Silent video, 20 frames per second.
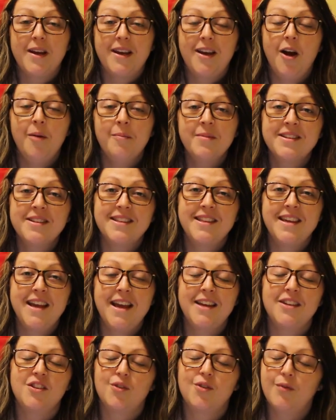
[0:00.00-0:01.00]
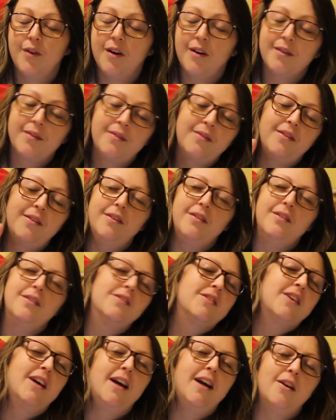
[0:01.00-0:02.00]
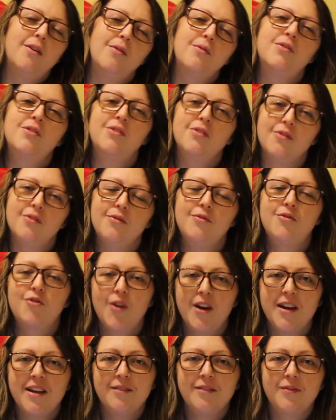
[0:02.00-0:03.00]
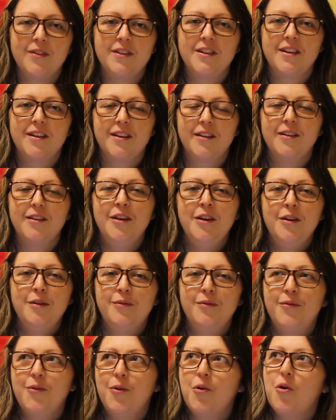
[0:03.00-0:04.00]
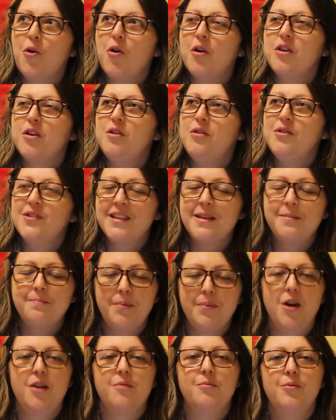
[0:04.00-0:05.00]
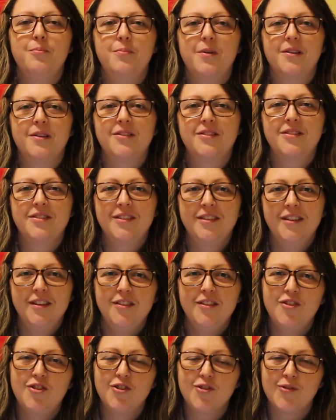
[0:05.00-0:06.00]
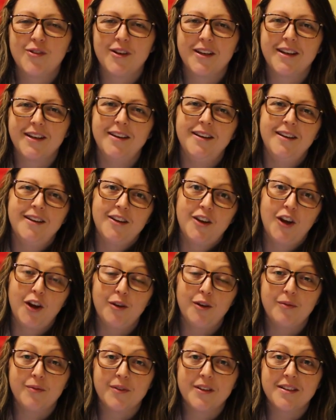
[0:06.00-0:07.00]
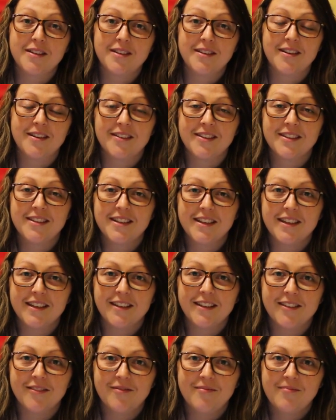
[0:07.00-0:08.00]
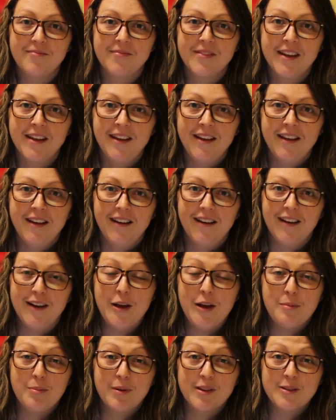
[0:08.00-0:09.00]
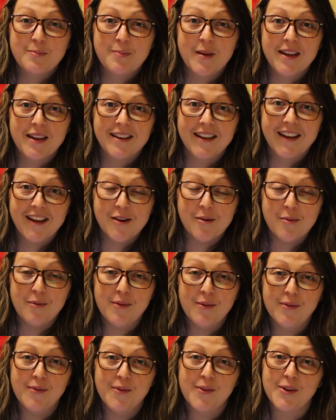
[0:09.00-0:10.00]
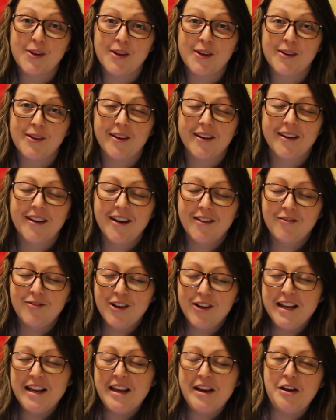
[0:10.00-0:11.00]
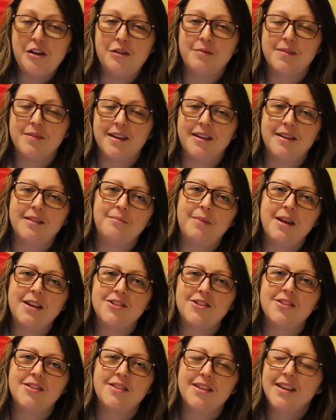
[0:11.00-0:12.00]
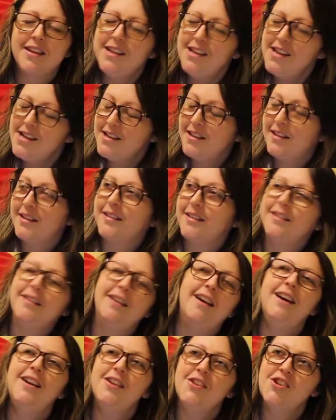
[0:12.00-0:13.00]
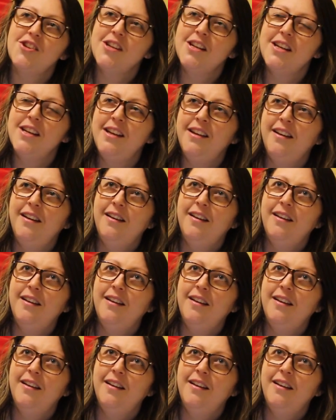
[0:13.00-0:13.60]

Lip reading: coming to the end of our third how-to training video for using Bible Buds during COVID-19. I hope it's been helpful for you, and I really hope that it makes you think, yeah, actually,